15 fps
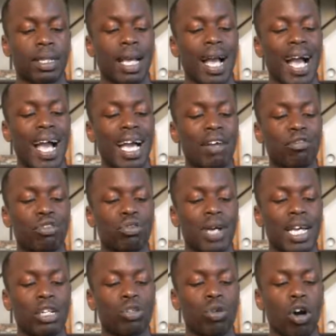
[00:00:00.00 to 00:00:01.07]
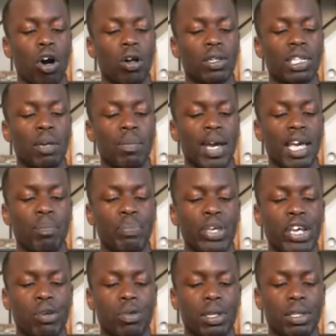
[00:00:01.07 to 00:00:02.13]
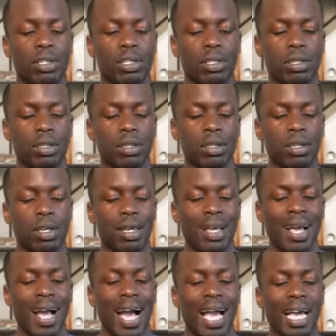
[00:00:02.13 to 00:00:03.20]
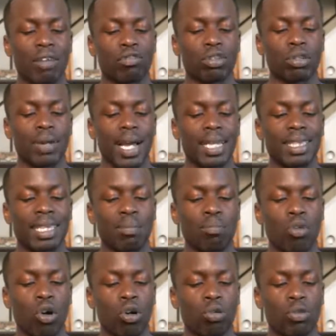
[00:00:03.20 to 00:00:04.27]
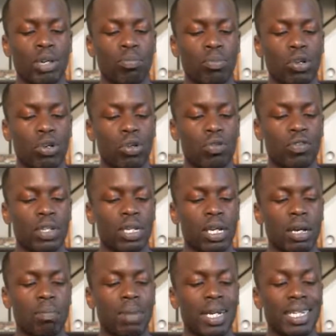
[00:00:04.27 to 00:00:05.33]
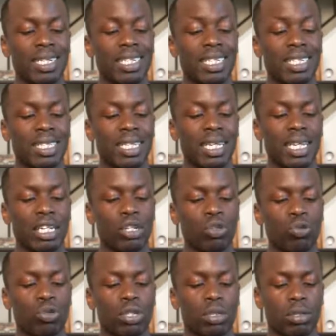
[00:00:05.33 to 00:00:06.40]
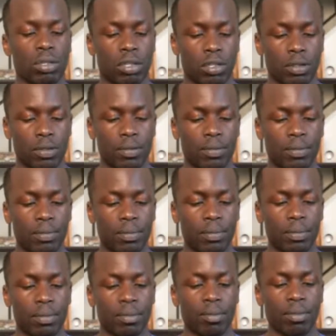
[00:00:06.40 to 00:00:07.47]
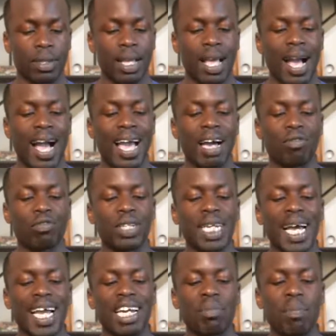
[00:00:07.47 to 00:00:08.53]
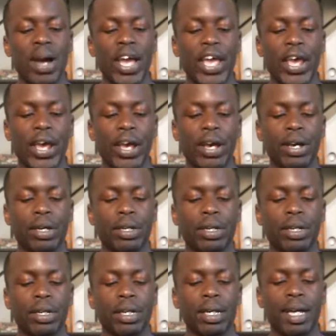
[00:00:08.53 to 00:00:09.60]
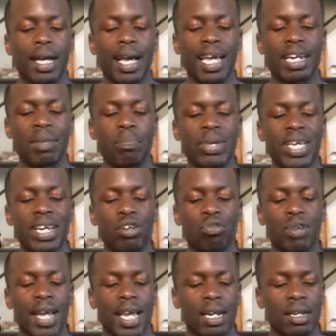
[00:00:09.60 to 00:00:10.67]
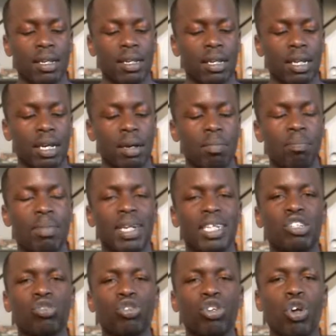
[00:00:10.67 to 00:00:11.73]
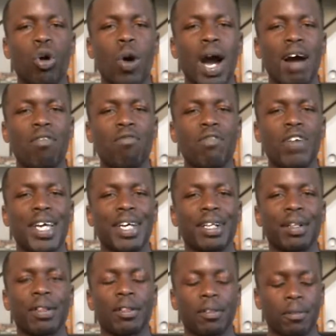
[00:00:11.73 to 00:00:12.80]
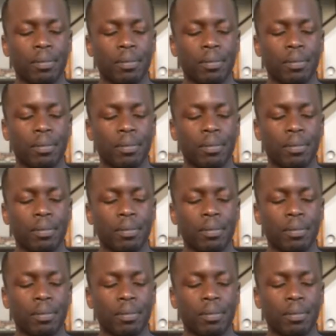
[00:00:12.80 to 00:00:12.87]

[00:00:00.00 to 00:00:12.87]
I have tried to alter my appearance. I have tried the mole removed, but it is still a nuisance. I have dyed my hair and beard red, but to no avail.